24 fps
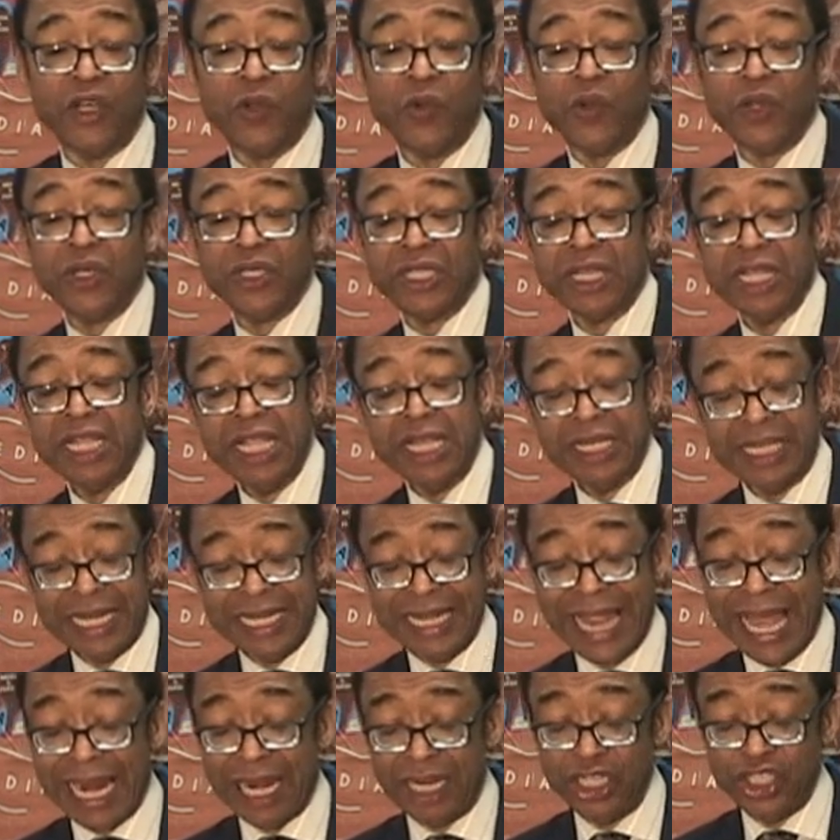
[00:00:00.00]
In other words, the
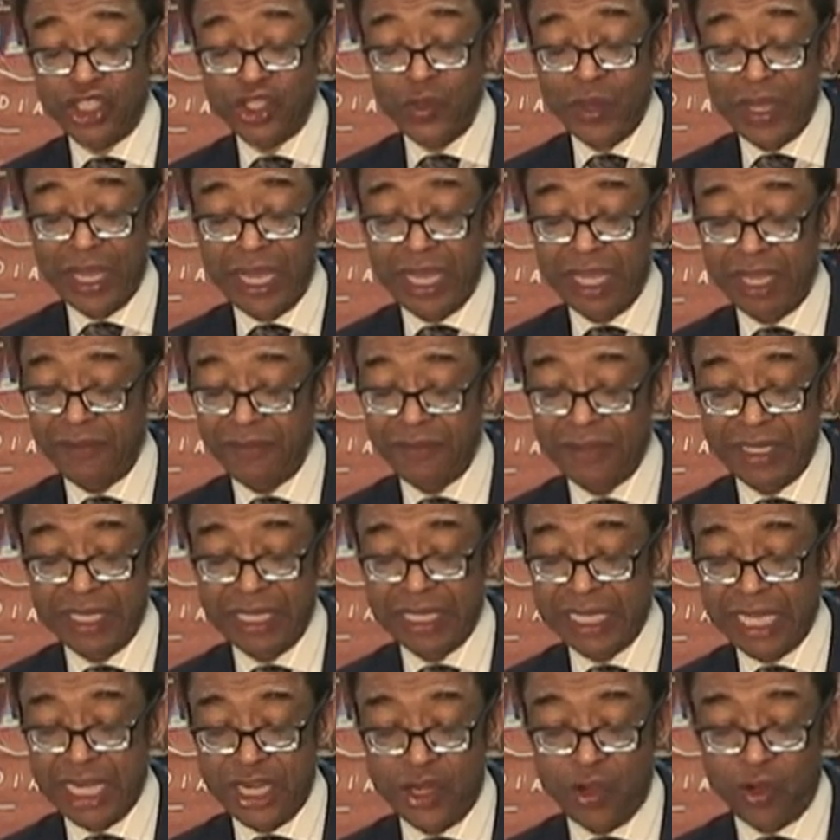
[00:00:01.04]
dollar that you have,
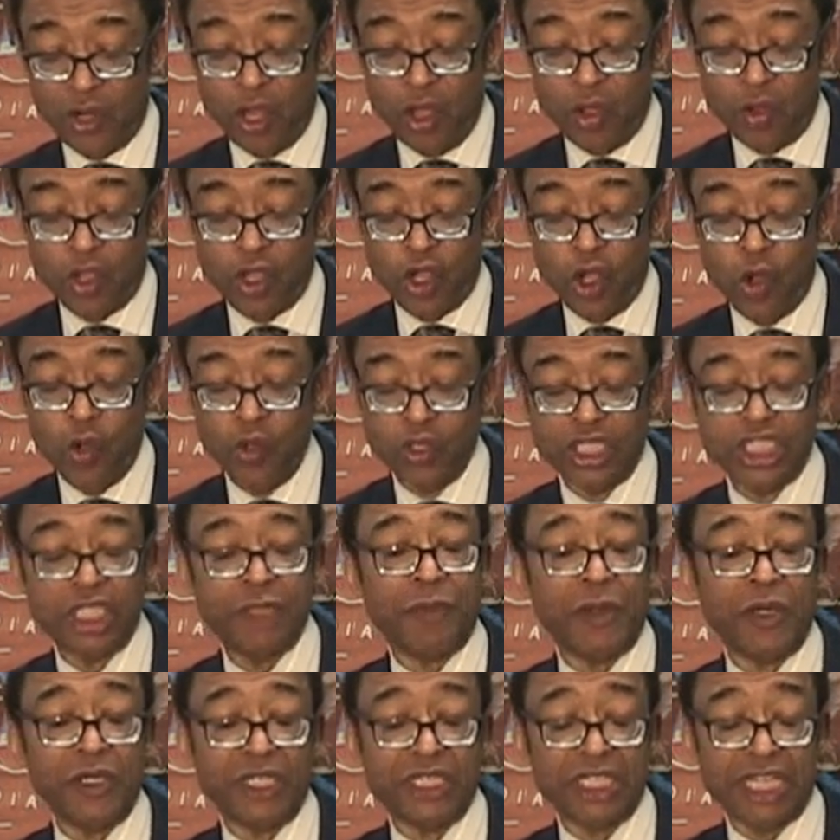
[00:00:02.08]
it no longer holds
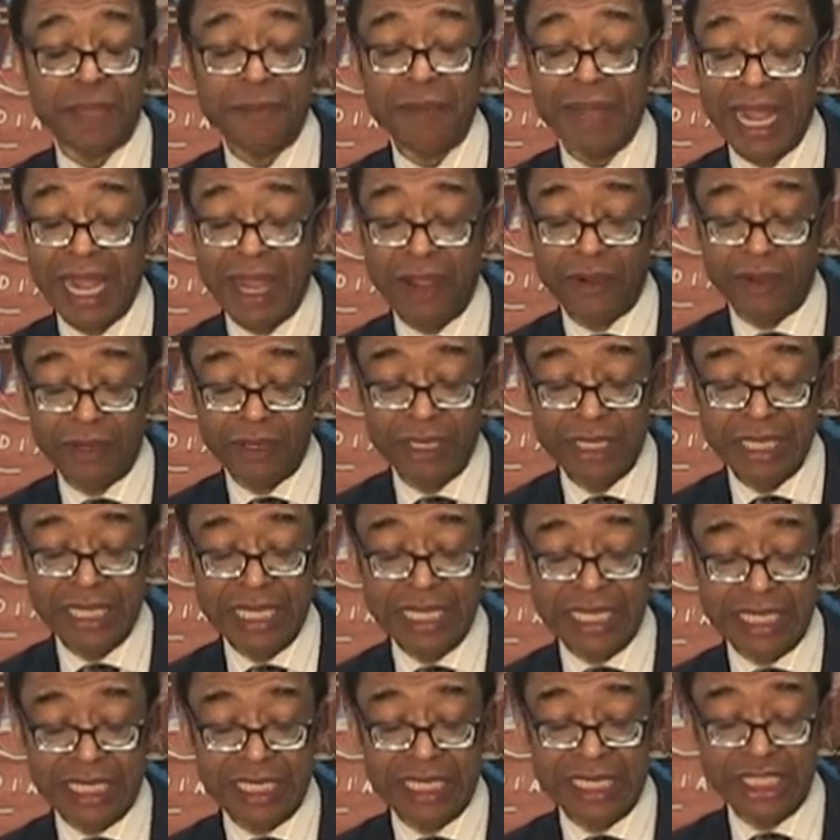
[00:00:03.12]
its purchasing power.
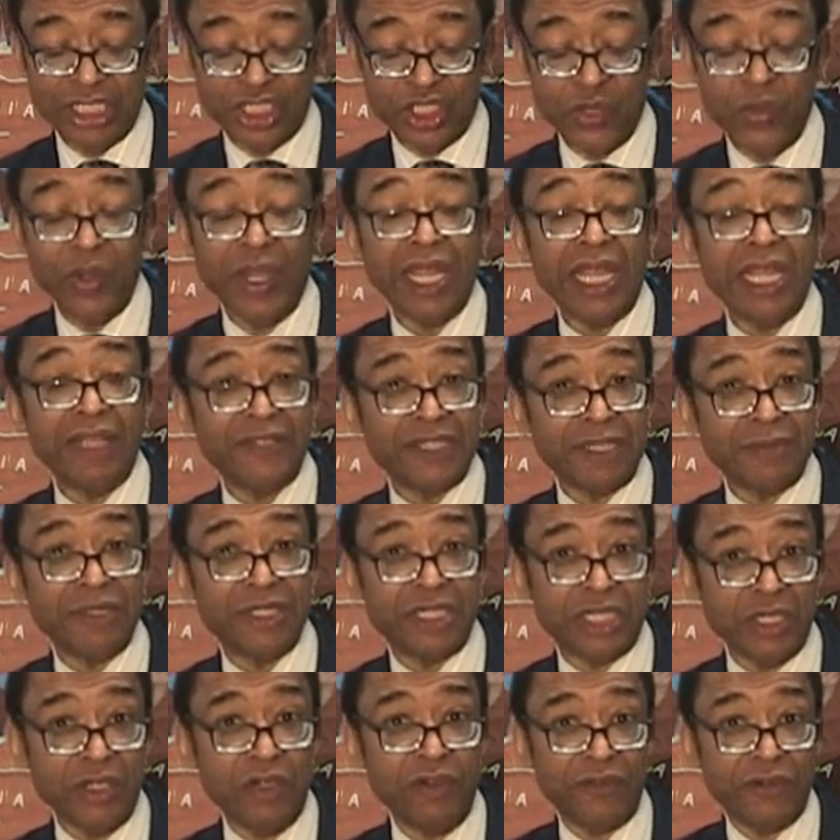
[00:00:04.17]
And unless you have some
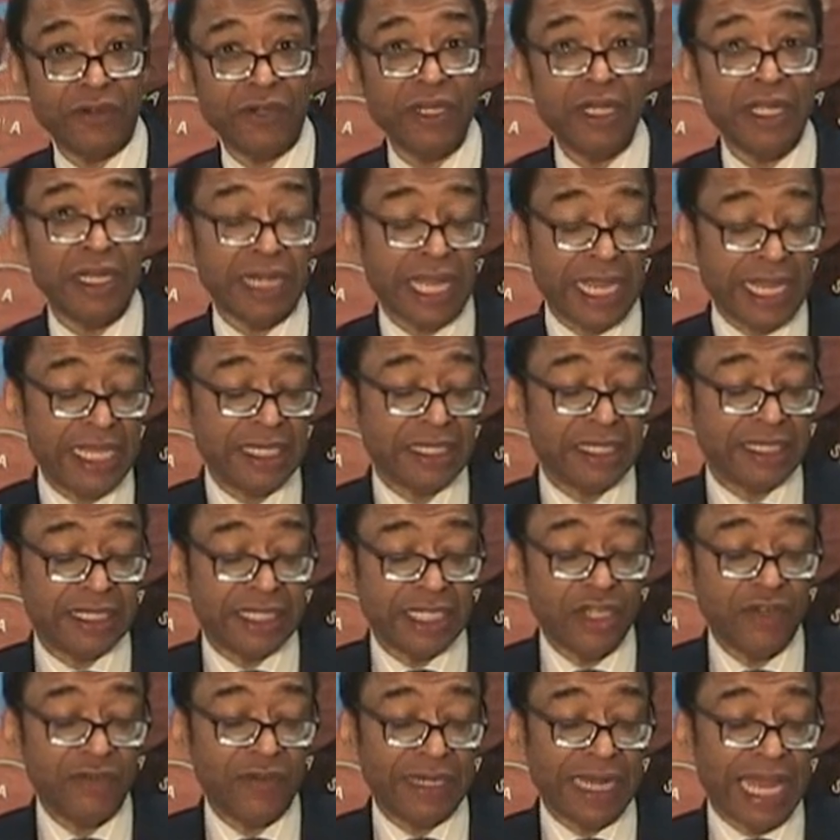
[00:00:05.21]
silver, now here's a
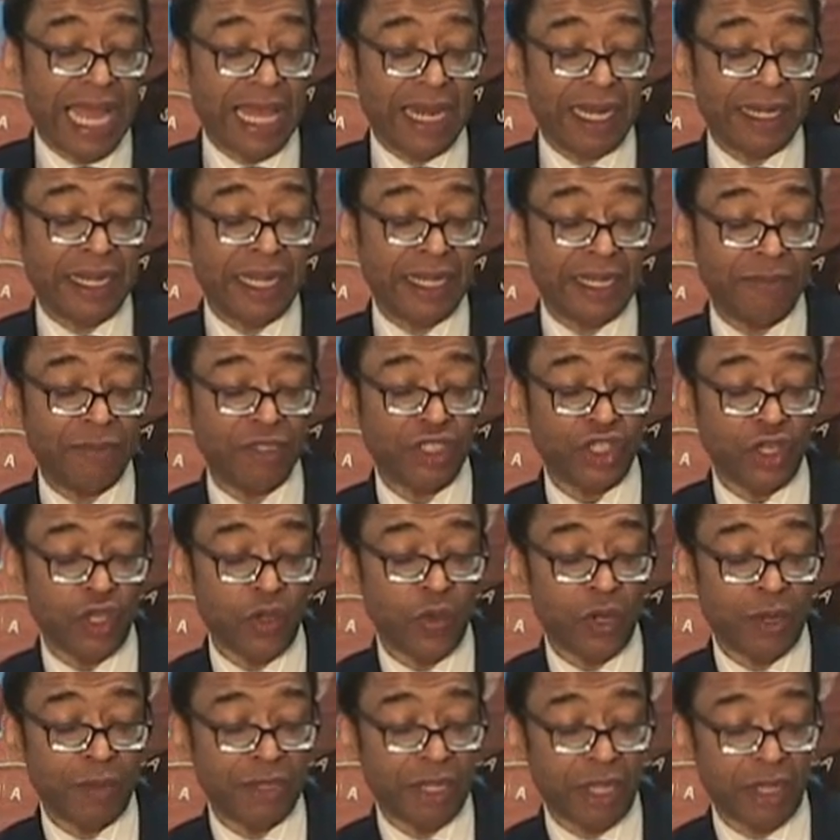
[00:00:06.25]
silver dollar. Now let me show
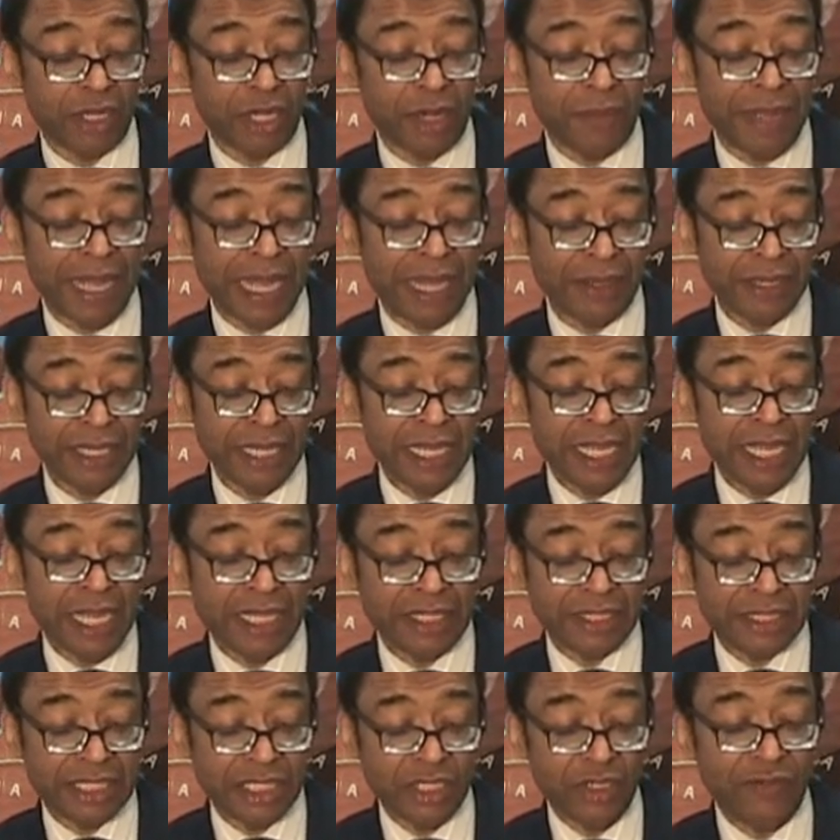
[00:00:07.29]
you what I'm talking about.
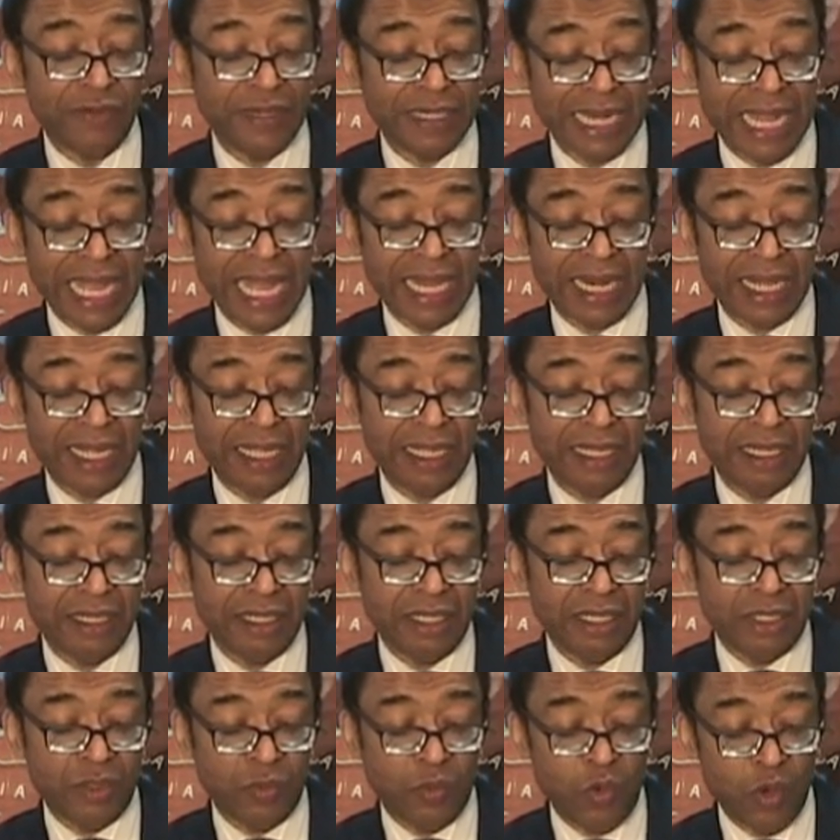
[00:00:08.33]
A silver dollar,
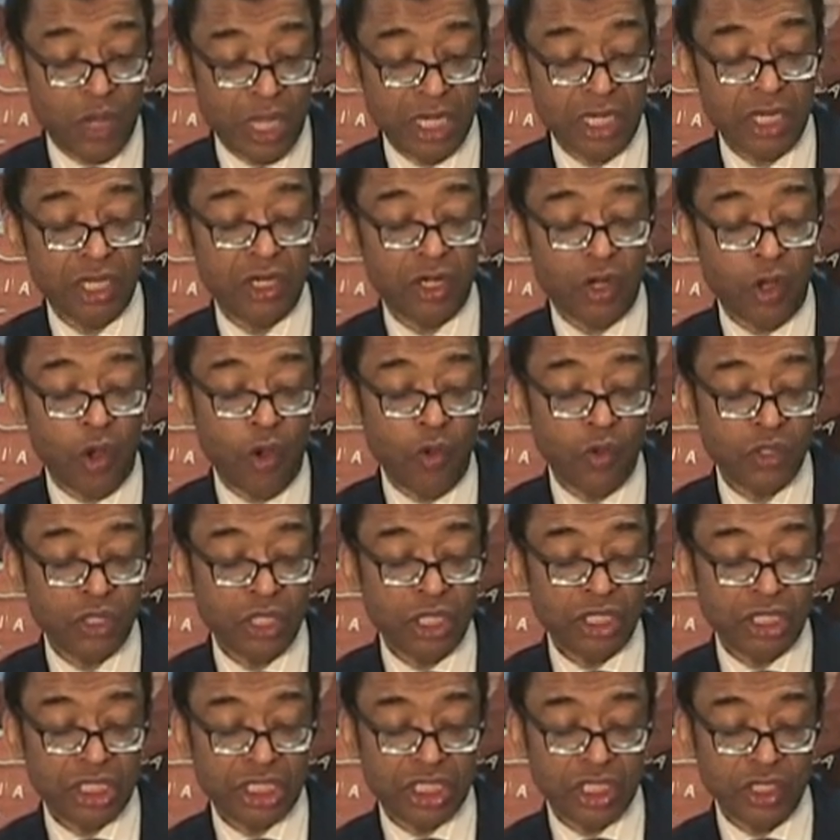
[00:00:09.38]
one little
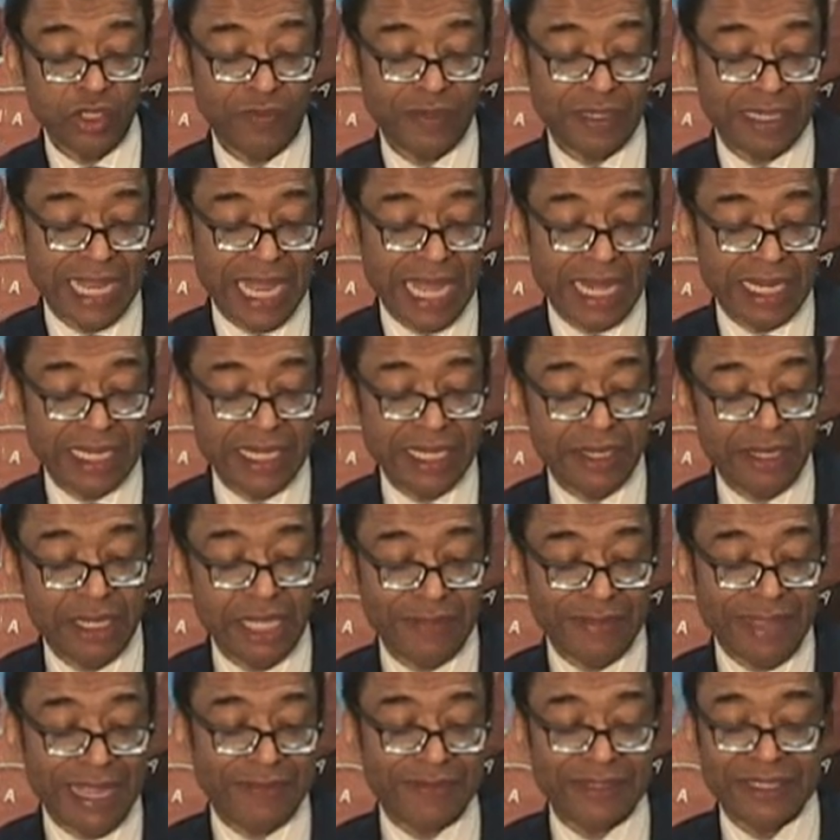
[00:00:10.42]
old silver dollar. Here
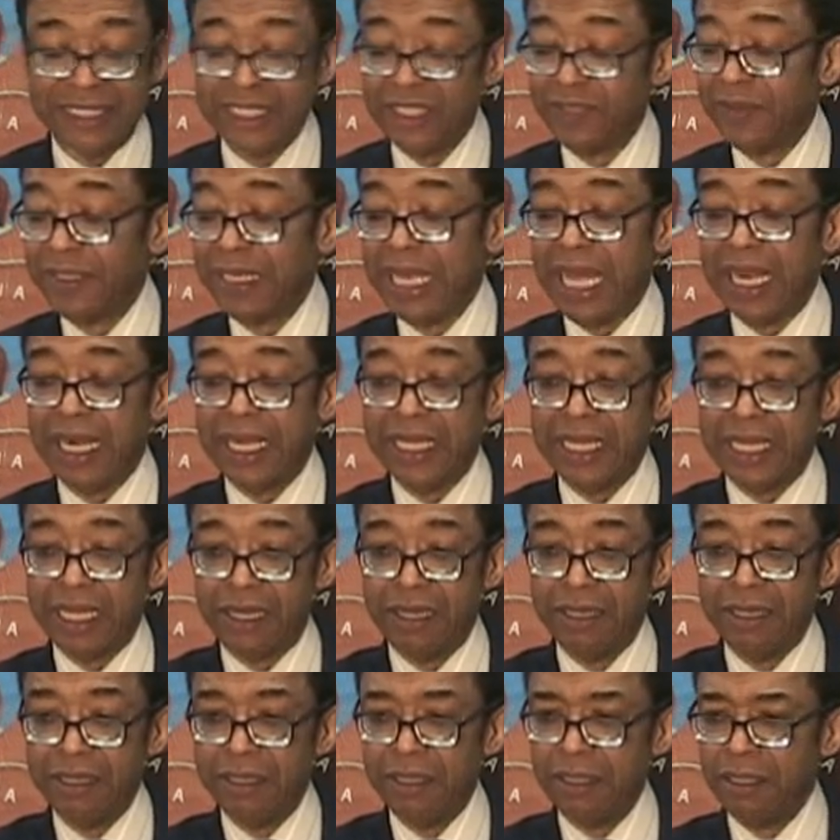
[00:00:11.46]
I have a silver dollar
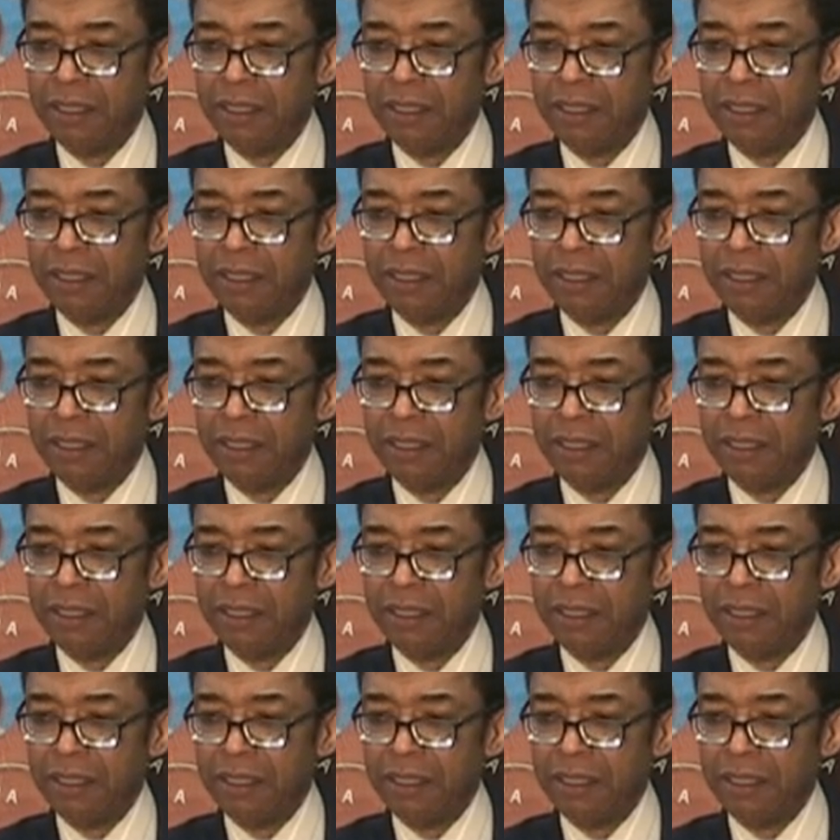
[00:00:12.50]
here.